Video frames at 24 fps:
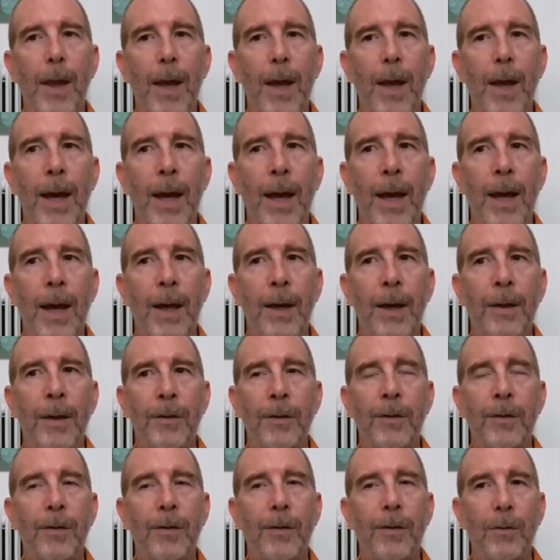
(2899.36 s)

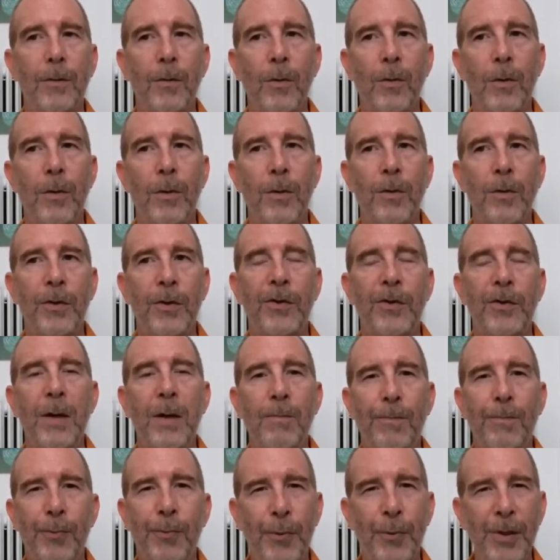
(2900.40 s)
And the same
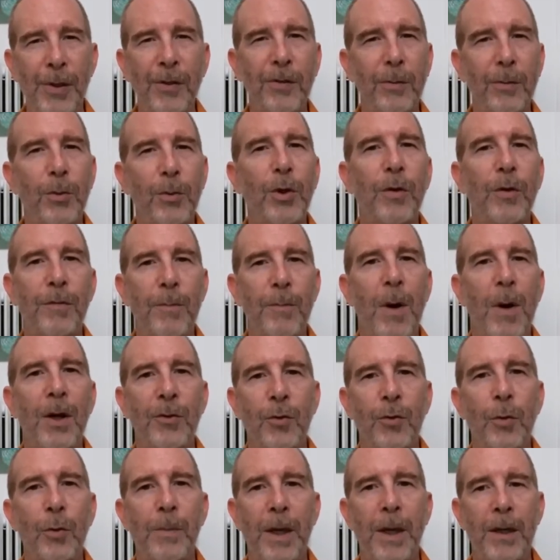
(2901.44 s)
principle of mantra
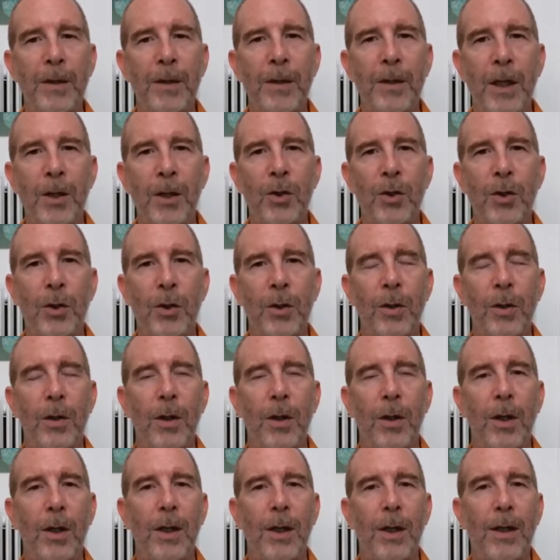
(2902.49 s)
meditation
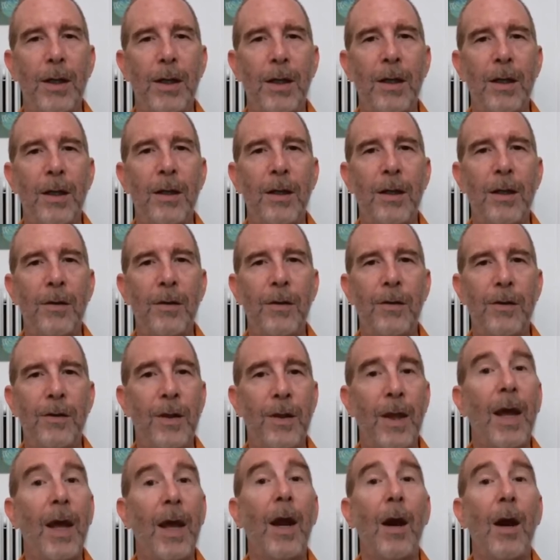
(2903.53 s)
is
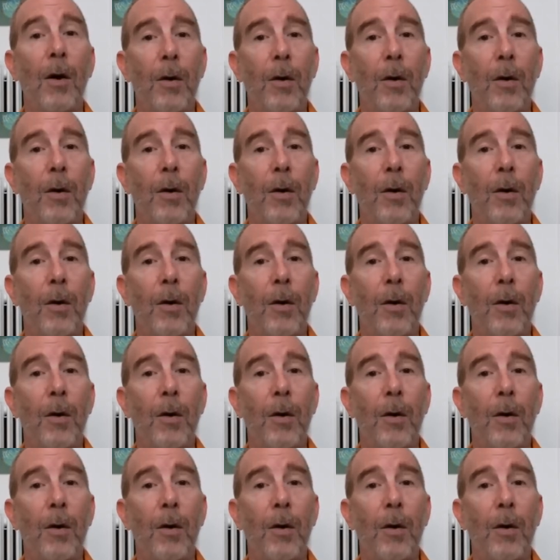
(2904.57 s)
there.